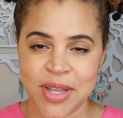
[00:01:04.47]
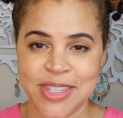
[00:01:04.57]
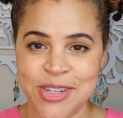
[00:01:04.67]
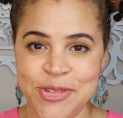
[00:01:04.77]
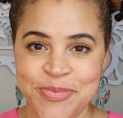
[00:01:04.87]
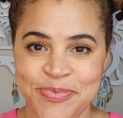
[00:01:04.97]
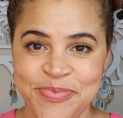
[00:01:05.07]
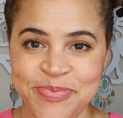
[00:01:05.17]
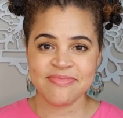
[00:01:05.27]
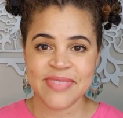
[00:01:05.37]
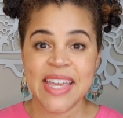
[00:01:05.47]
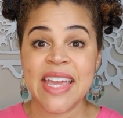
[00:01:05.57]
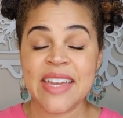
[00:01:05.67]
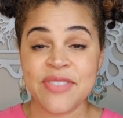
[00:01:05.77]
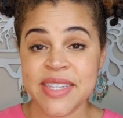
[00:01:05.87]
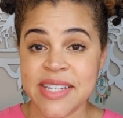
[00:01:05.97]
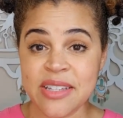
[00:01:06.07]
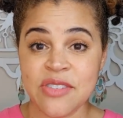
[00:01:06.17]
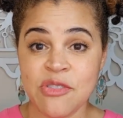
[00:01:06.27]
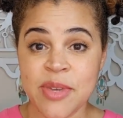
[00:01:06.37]
wants to. If this
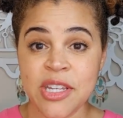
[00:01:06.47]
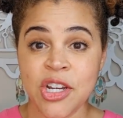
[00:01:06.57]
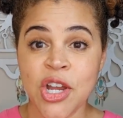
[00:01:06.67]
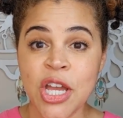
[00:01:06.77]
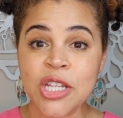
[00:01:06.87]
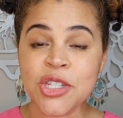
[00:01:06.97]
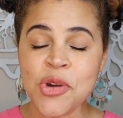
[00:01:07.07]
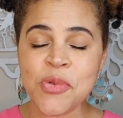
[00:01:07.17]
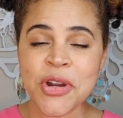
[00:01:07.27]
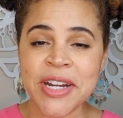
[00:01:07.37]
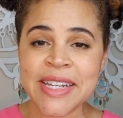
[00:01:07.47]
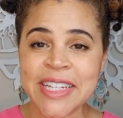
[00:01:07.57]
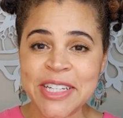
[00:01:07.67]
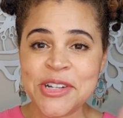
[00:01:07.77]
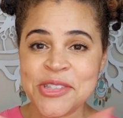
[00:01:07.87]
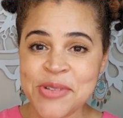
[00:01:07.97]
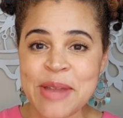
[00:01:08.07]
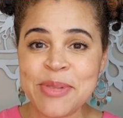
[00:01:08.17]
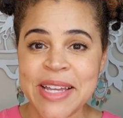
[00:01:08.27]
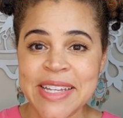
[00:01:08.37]
sounds familiar, don't worry, you're in the
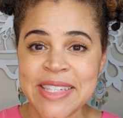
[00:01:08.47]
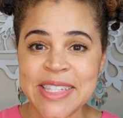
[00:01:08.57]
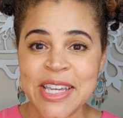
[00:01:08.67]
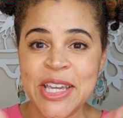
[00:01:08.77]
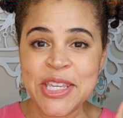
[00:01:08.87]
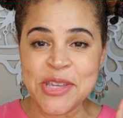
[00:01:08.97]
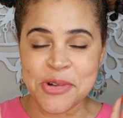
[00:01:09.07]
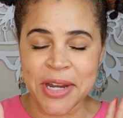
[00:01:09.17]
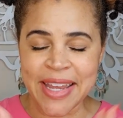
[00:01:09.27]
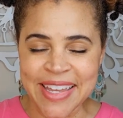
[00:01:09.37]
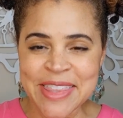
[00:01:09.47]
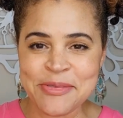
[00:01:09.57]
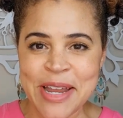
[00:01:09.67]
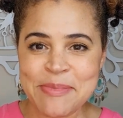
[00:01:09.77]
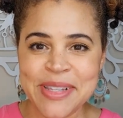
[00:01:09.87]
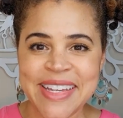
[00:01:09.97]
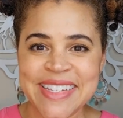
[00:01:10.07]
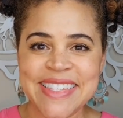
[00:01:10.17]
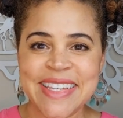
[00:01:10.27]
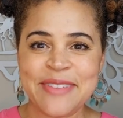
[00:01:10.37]
right place. You are in the right
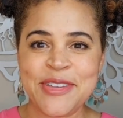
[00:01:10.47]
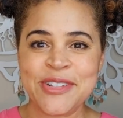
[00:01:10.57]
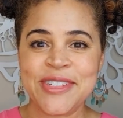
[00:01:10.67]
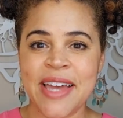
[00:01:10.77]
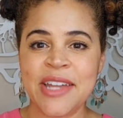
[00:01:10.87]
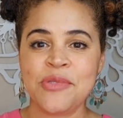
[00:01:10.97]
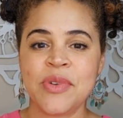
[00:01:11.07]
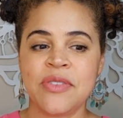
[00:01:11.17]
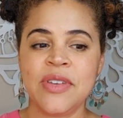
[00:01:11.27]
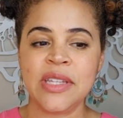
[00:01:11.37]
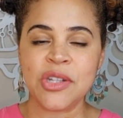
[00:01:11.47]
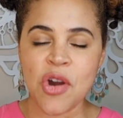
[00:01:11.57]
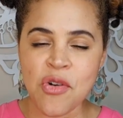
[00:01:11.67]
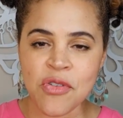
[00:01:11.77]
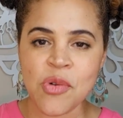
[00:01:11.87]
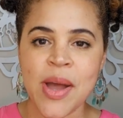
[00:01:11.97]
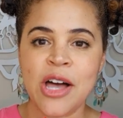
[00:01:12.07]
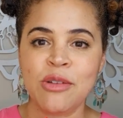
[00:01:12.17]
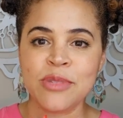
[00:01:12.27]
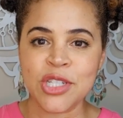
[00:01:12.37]
place if you're done with feeling
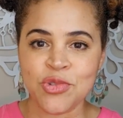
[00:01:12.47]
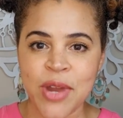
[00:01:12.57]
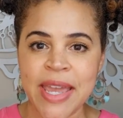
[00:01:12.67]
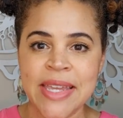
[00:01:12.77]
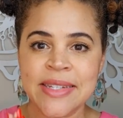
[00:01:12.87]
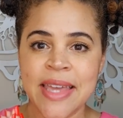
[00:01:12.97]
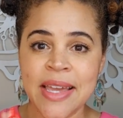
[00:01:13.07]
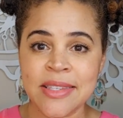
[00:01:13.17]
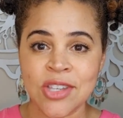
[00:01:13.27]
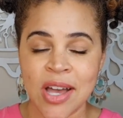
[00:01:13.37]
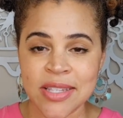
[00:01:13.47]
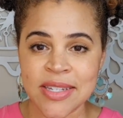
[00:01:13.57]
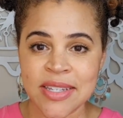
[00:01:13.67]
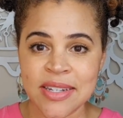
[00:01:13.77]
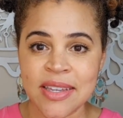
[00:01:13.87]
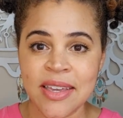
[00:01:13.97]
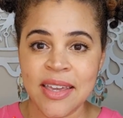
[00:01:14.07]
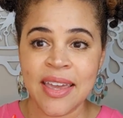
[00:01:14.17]
overwhelmed, drained, exhausted,